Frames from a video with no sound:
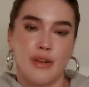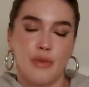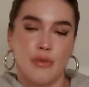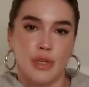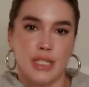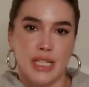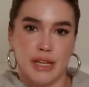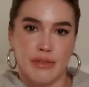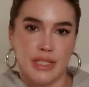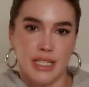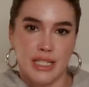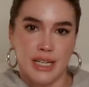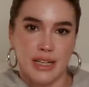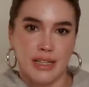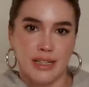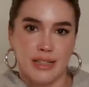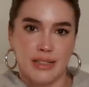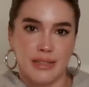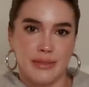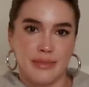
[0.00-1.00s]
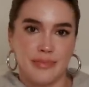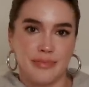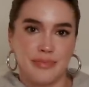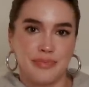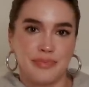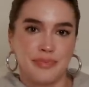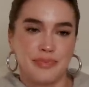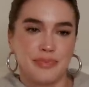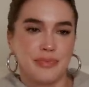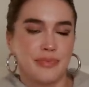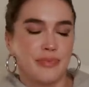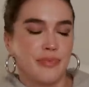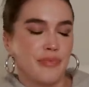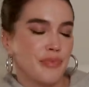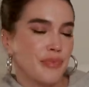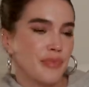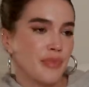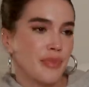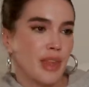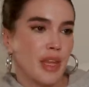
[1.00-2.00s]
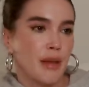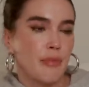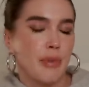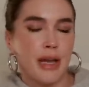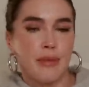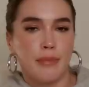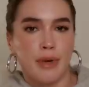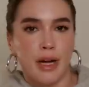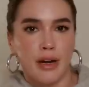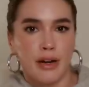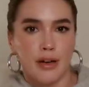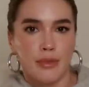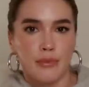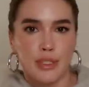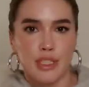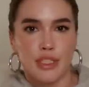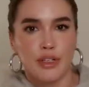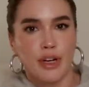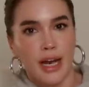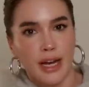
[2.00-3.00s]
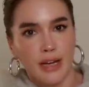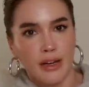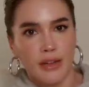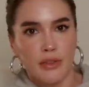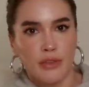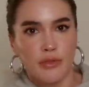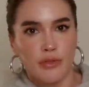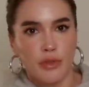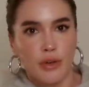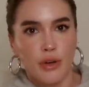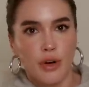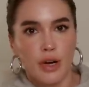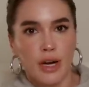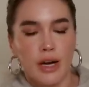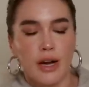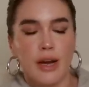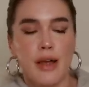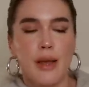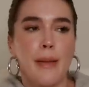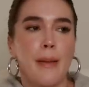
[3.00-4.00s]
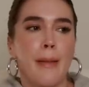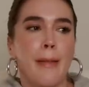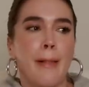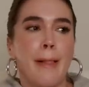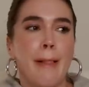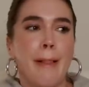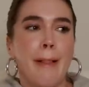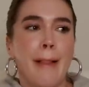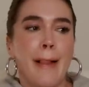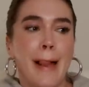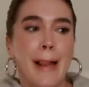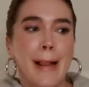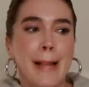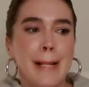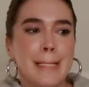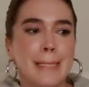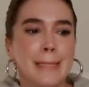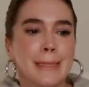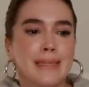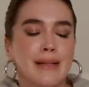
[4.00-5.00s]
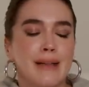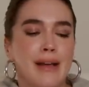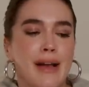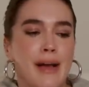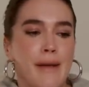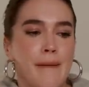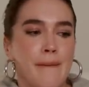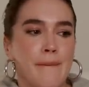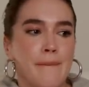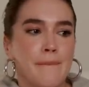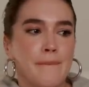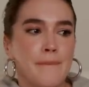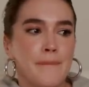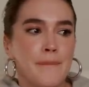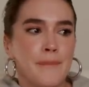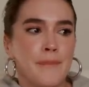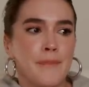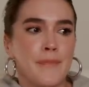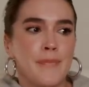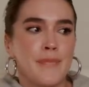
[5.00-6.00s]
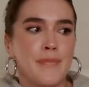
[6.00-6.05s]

were devastated. My mom was crying on the floor. Um,